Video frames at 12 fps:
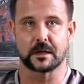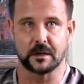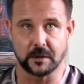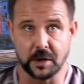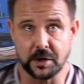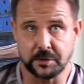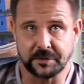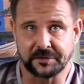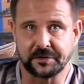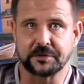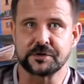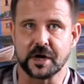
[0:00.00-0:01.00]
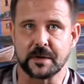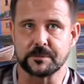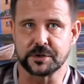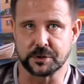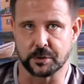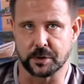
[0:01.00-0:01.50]
Hello, this is James
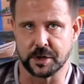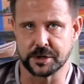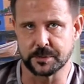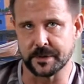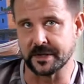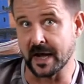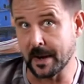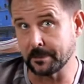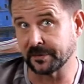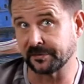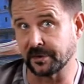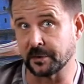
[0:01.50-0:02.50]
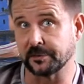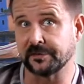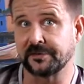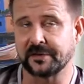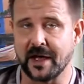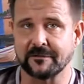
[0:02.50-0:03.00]
George with episode
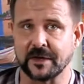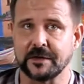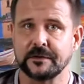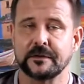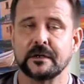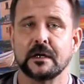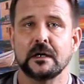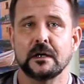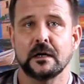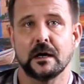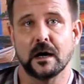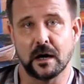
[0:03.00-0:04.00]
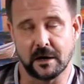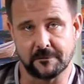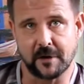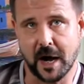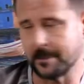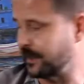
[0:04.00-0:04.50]
7 of
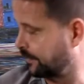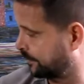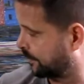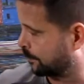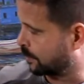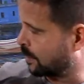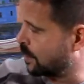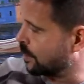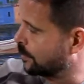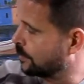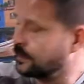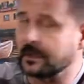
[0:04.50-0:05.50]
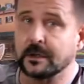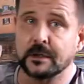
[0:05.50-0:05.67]
Hobbyist to Pro,